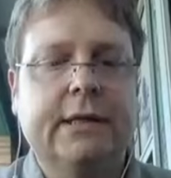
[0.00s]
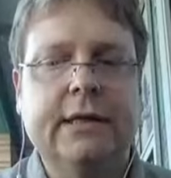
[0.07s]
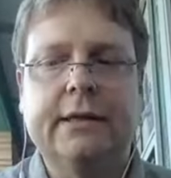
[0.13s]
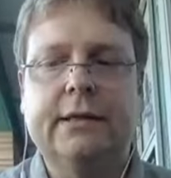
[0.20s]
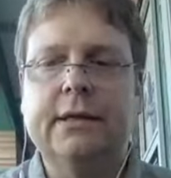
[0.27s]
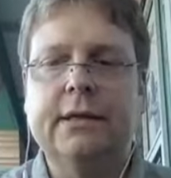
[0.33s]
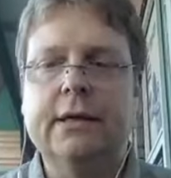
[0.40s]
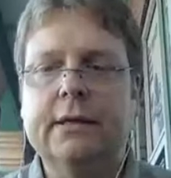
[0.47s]

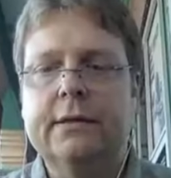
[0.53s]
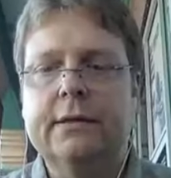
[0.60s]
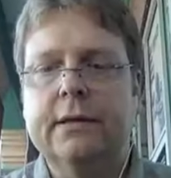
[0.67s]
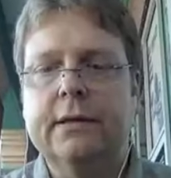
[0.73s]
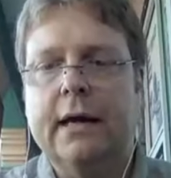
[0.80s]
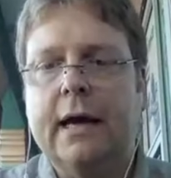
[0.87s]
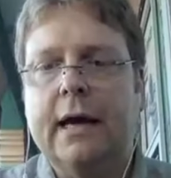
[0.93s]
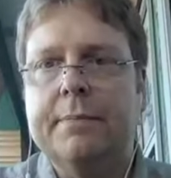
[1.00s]
that the
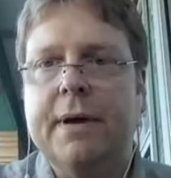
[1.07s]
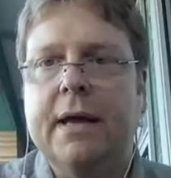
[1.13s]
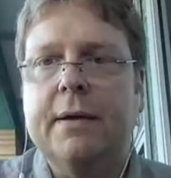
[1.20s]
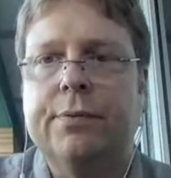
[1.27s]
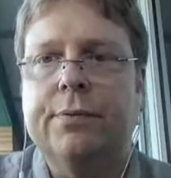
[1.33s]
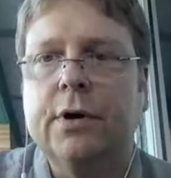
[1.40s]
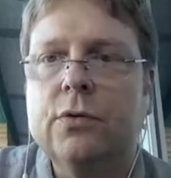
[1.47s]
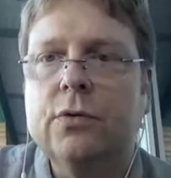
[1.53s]
iPad
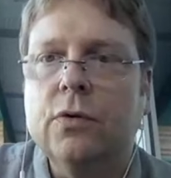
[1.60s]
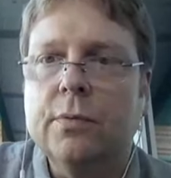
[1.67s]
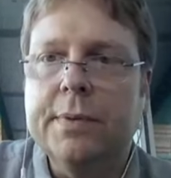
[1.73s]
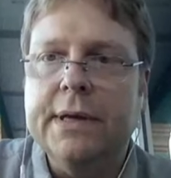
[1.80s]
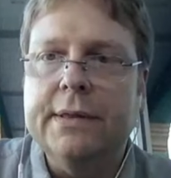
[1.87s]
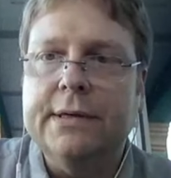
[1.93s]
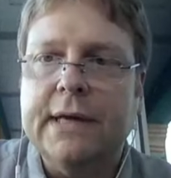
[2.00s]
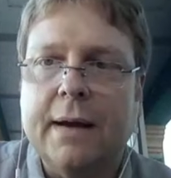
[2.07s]
Pro will
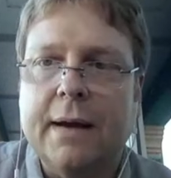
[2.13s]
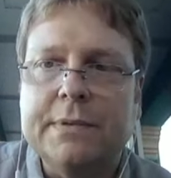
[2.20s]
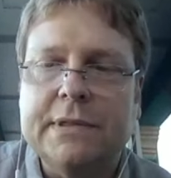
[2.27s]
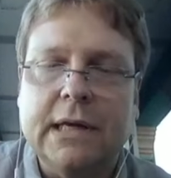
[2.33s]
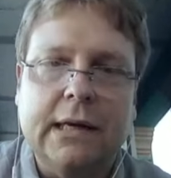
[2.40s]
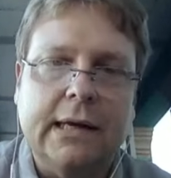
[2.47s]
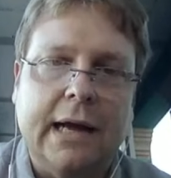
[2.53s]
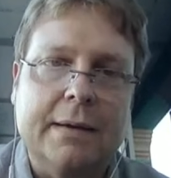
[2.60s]
be the
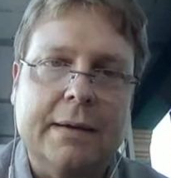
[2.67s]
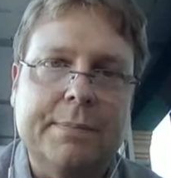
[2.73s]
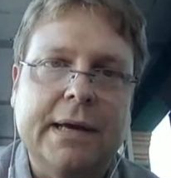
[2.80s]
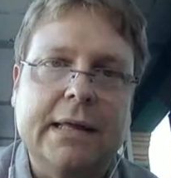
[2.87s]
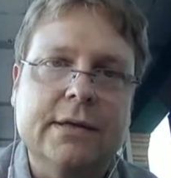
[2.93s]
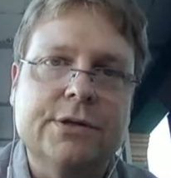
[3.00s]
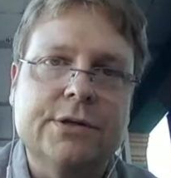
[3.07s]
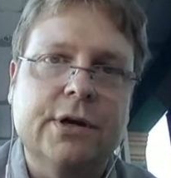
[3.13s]
top-selling
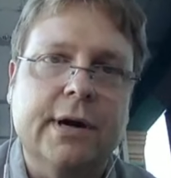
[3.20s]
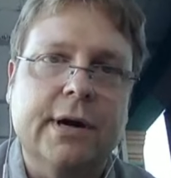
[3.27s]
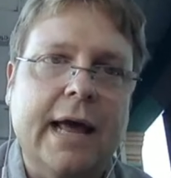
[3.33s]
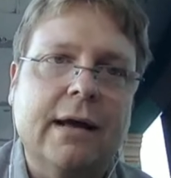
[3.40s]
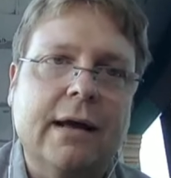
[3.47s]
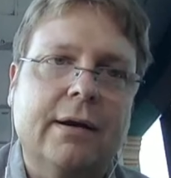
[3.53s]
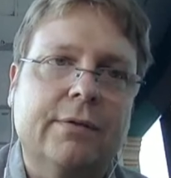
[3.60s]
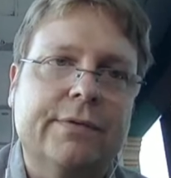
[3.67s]
iPad this year, and
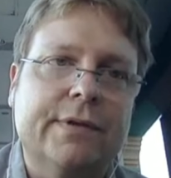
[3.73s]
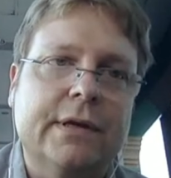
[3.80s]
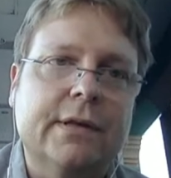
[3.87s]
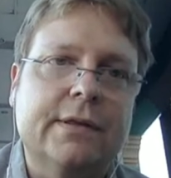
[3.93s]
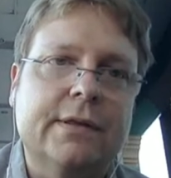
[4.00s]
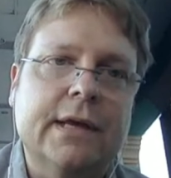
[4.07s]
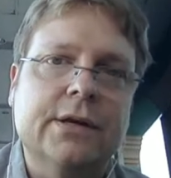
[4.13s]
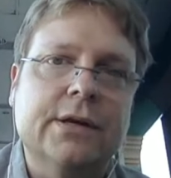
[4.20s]
I don't think
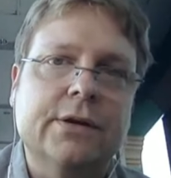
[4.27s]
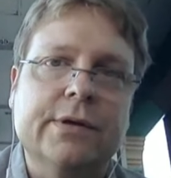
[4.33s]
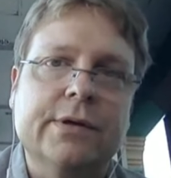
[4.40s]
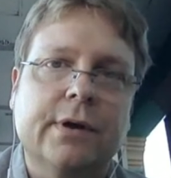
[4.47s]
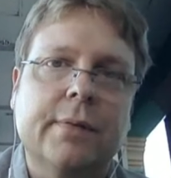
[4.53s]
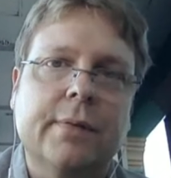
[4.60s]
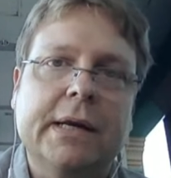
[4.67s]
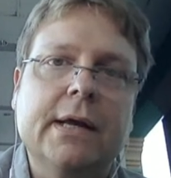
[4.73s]
that they do
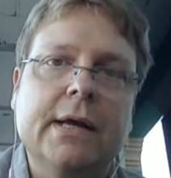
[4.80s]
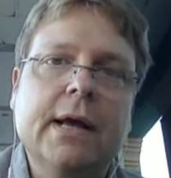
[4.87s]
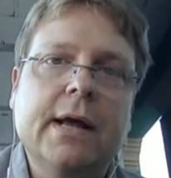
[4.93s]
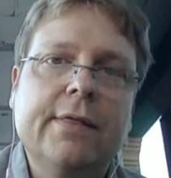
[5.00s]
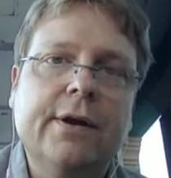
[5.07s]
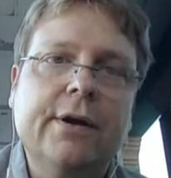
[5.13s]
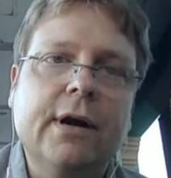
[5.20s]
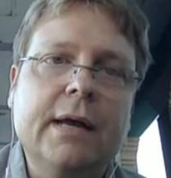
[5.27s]
either. I mean,
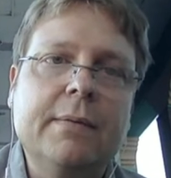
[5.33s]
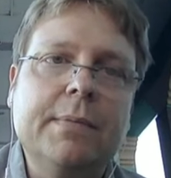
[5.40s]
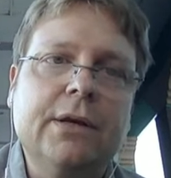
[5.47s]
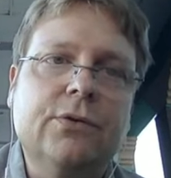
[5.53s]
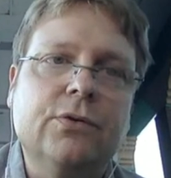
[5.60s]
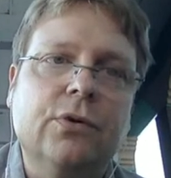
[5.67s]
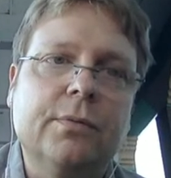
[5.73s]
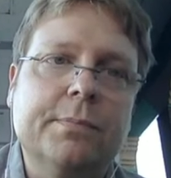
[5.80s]
they're
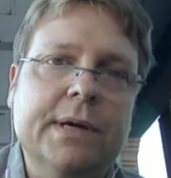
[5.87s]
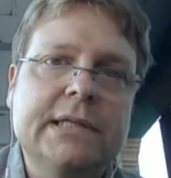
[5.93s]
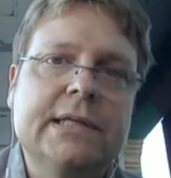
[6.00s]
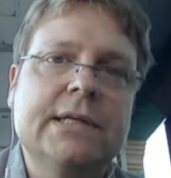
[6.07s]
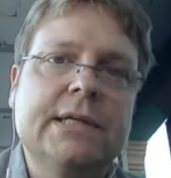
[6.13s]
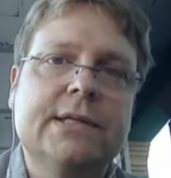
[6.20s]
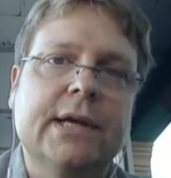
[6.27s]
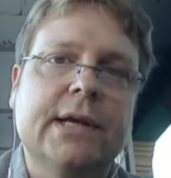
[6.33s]
aiming toward
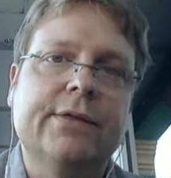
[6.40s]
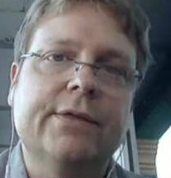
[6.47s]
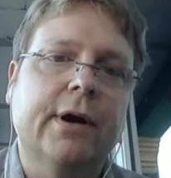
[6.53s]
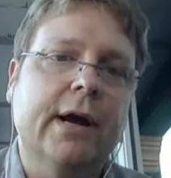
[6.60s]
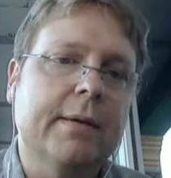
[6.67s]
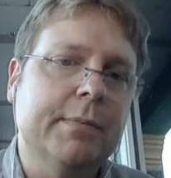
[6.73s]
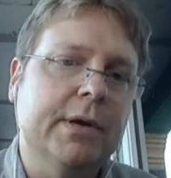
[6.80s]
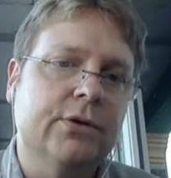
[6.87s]
business and they're
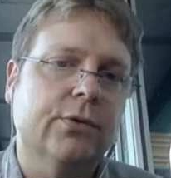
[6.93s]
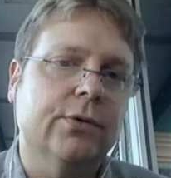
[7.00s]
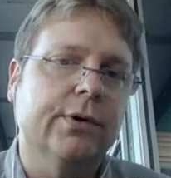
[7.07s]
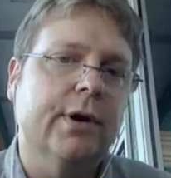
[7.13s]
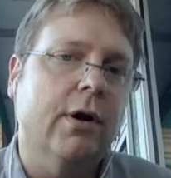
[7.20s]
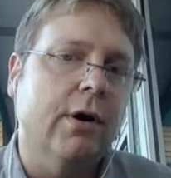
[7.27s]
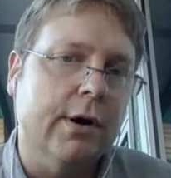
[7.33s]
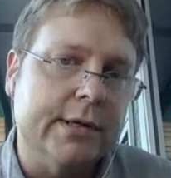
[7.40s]
aiming
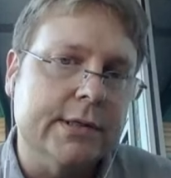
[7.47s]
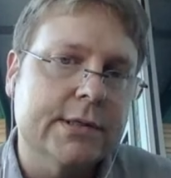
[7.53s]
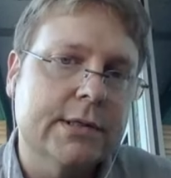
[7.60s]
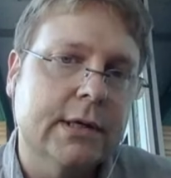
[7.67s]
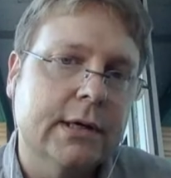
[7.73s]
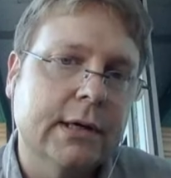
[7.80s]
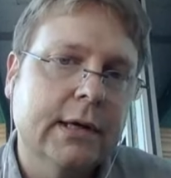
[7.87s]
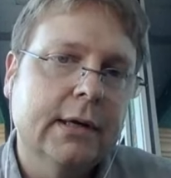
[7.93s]
toward
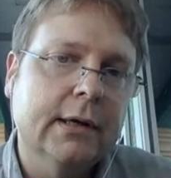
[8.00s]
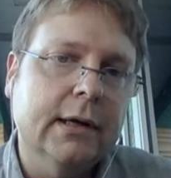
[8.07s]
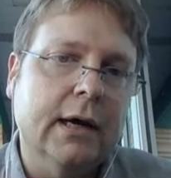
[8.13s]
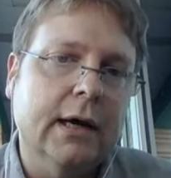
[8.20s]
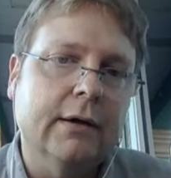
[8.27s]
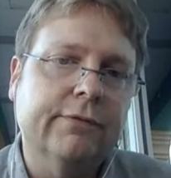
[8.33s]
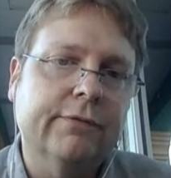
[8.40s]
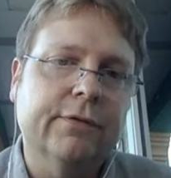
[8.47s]
artists
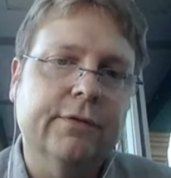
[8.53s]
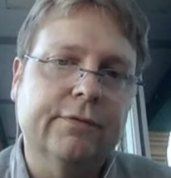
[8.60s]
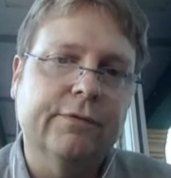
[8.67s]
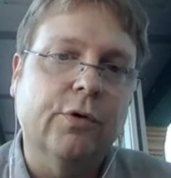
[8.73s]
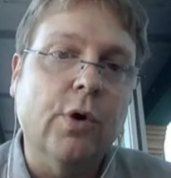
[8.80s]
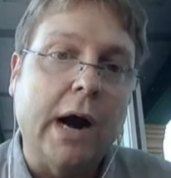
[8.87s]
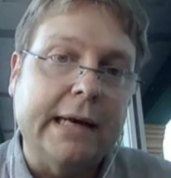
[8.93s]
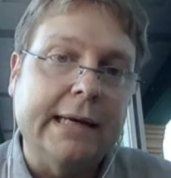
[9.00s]

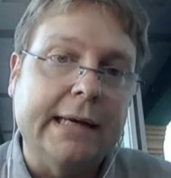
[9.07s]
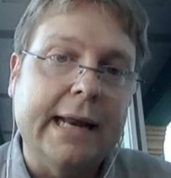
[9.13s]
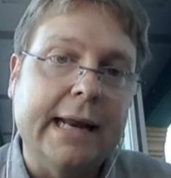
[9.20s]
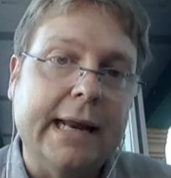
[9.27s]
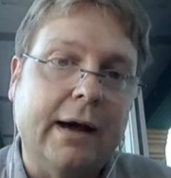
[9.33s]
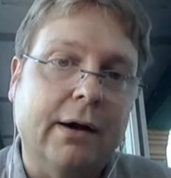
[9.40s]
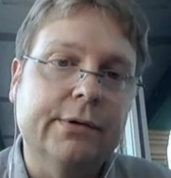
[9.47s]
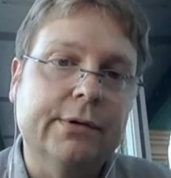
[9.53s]
for right
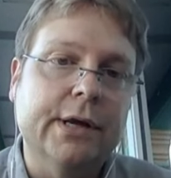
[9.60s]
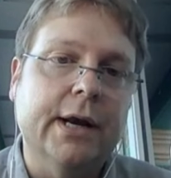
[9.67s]
now, and you